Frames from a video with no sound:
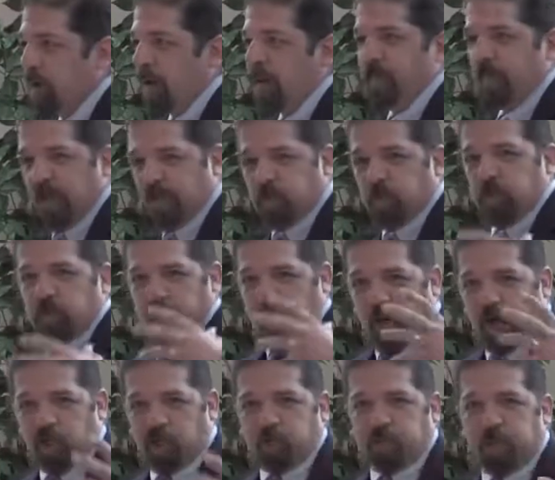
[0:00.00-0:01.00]
Right? This was
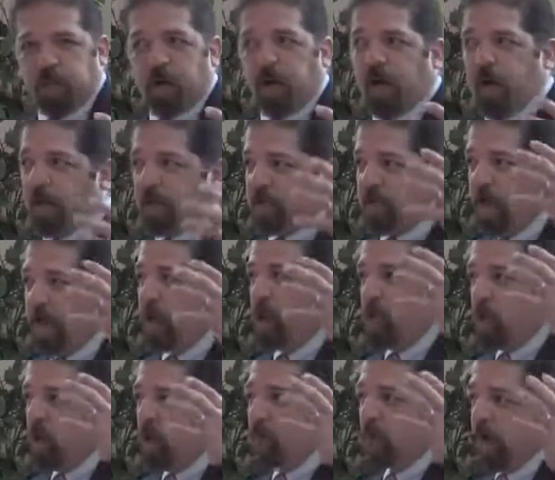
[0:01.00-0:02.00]
their experience. They
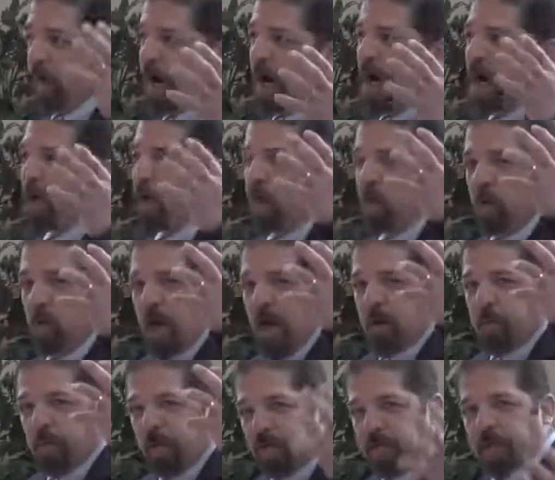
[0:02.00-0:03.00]
knew the God who
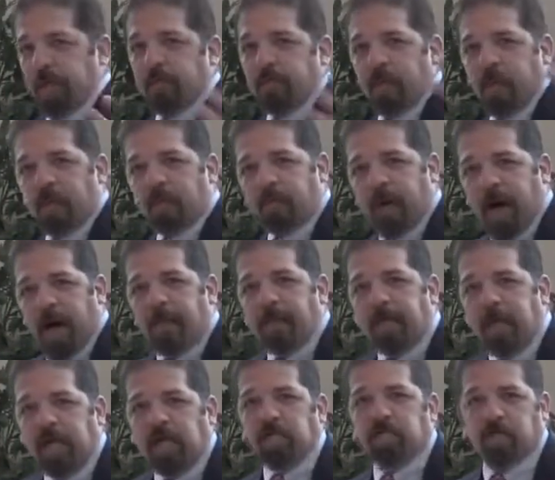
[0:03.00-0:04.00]
had redeemed them by
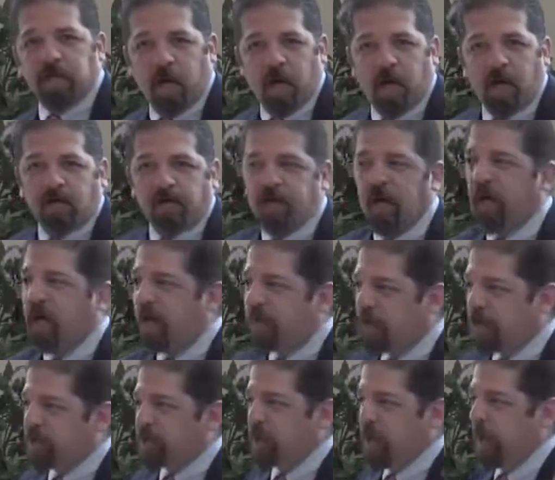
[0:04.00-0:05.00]
means of
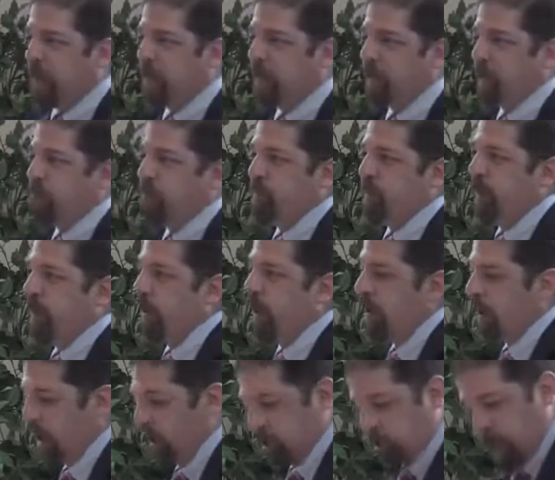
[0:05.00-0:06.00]
the Son and the
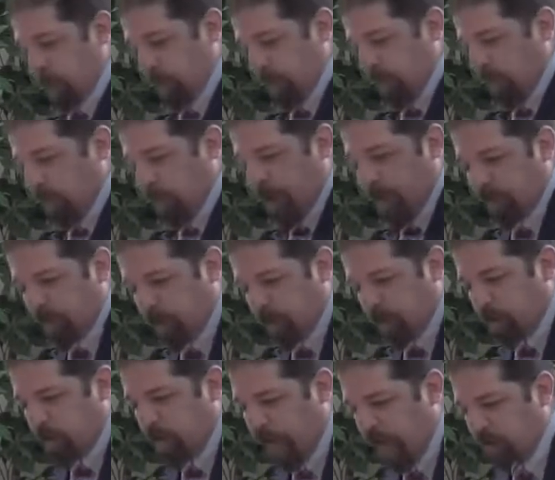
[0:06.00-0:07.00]
Spirit. And so when they read the
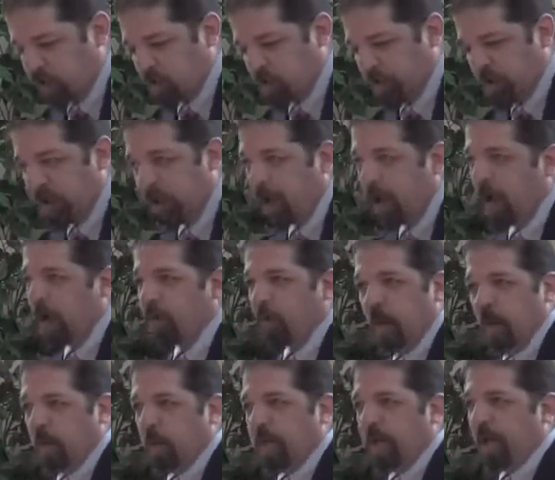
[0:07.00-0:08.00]
New Testament,
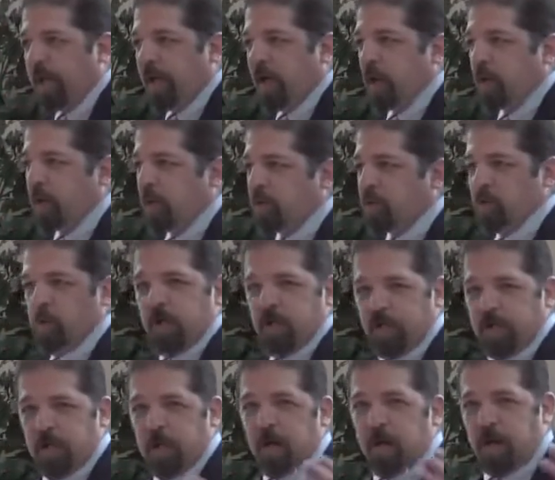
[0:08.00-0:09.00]
they're reading it with
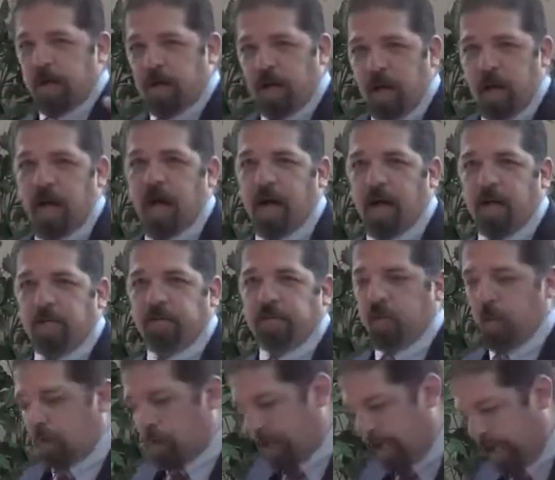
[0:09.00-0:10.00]
Trinitarian eyes.
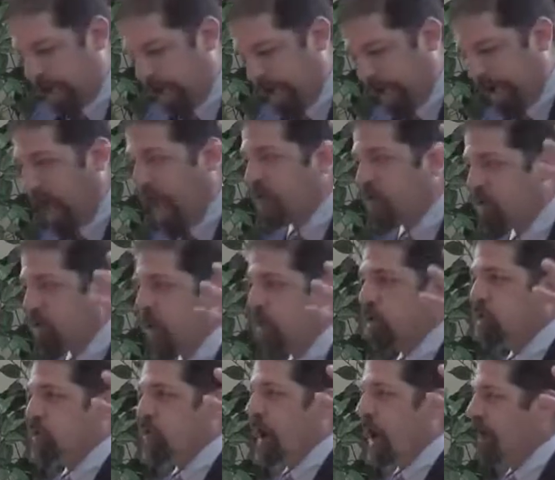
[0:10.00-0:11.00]
They're reading it as
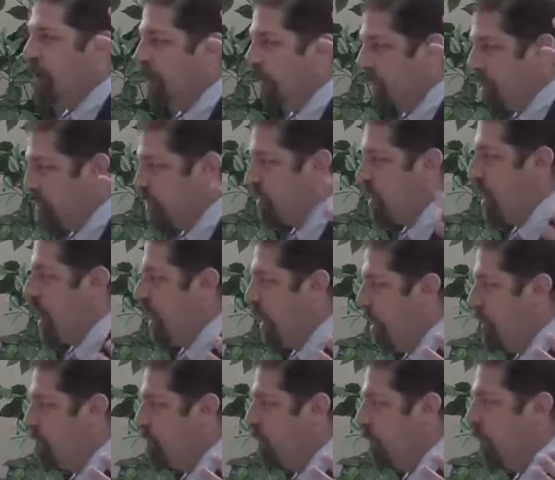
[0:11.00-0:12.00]
those who had been
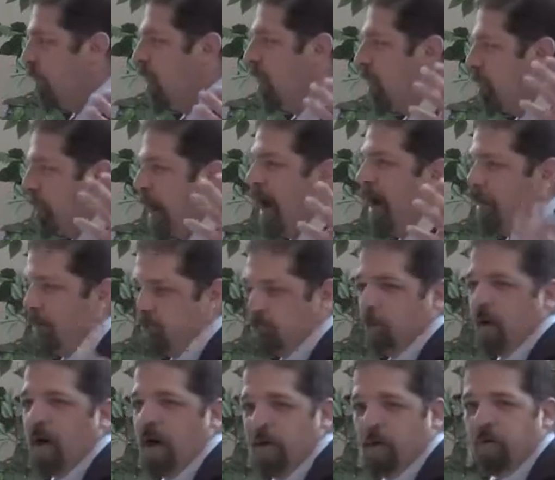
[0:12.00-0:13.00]
saved by the
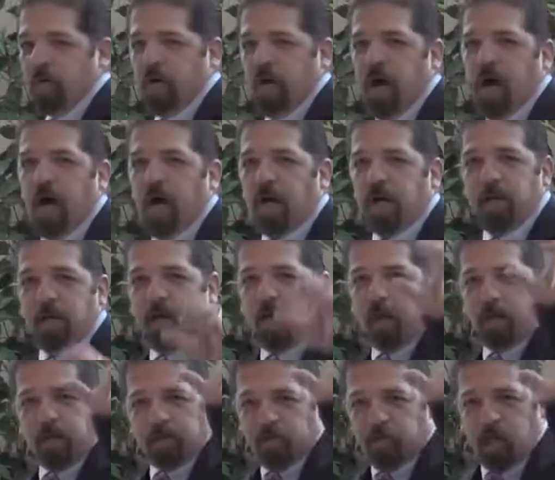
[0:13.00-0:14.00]
triune God,
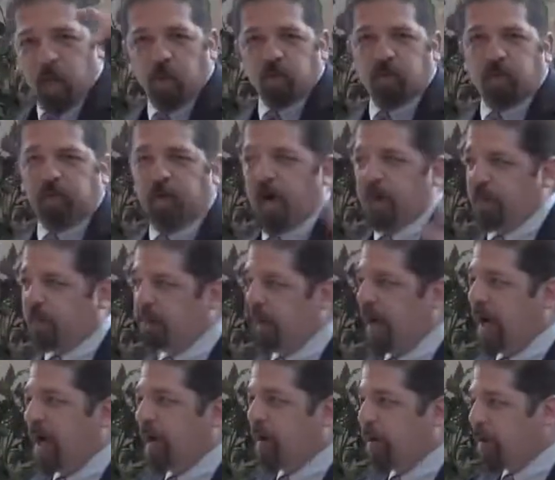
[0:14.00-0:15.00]
chosen by the
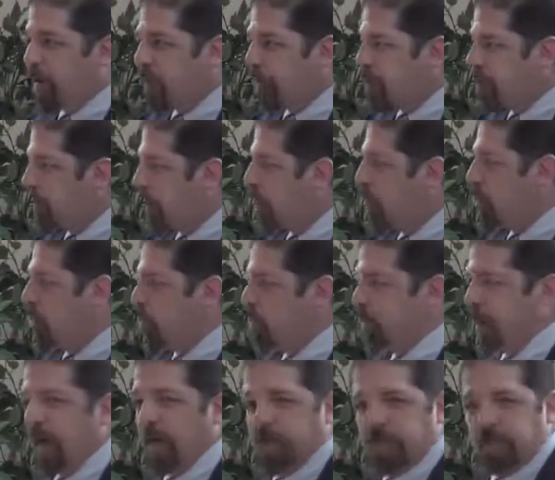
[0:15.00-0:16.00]
Father,
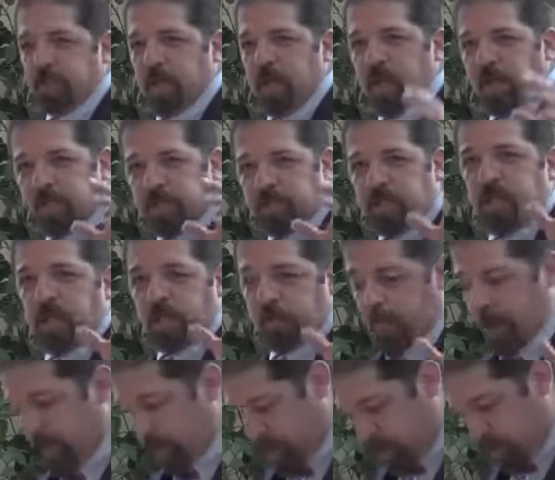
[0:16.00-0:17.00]
purchased by the Son, sealed
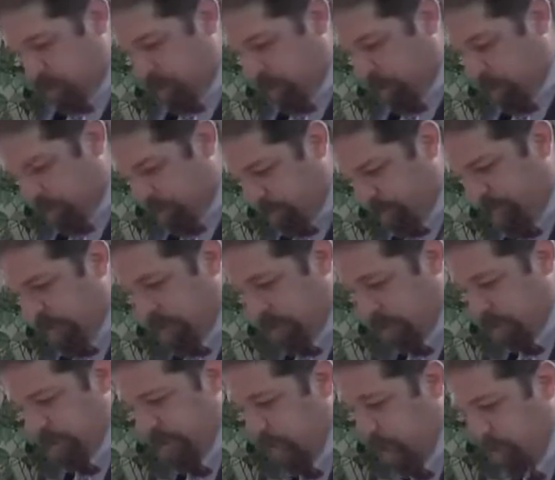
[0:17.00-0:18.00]
by the Spirit,
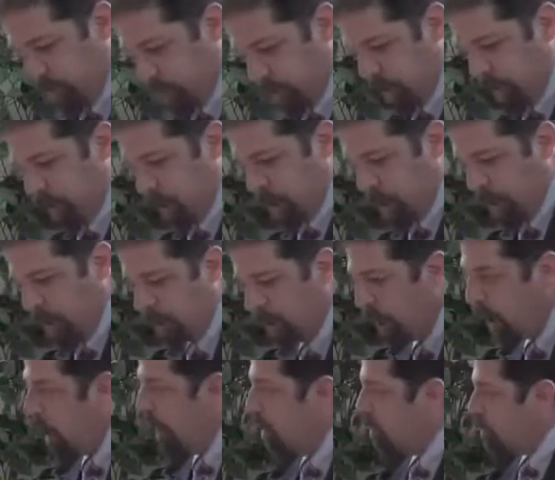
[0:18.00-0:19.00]
blessed God, three in one.
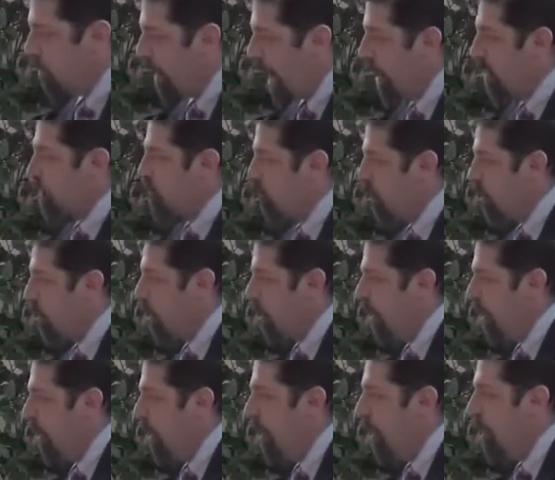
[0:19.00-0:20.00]
So that's
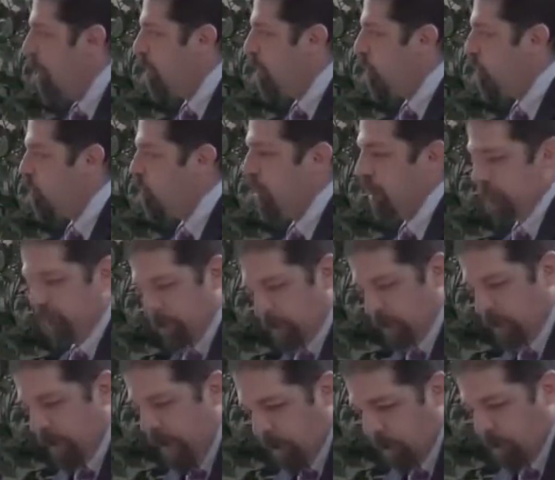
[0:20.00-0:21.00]
certainly,
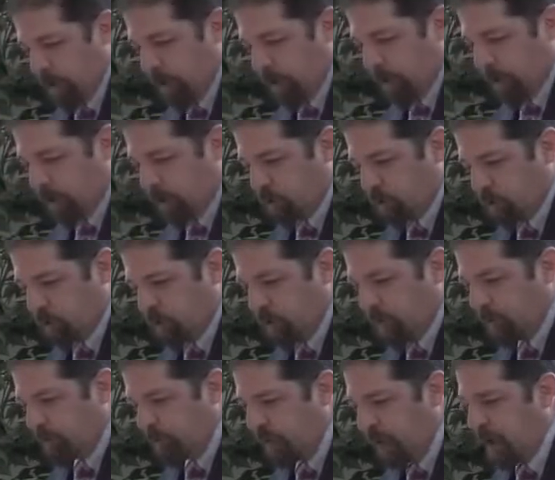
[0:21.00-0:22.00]
that's certainly
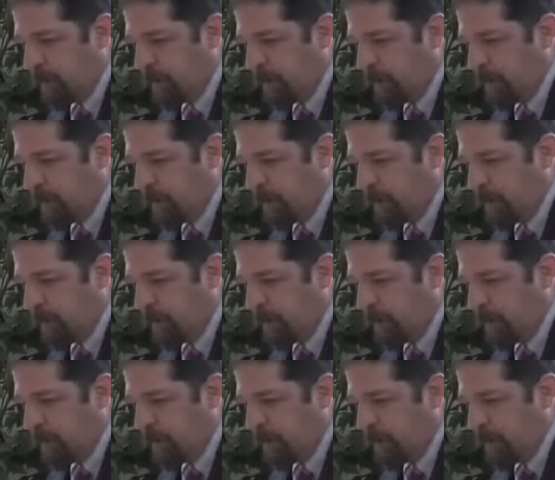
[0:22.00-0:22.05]
true.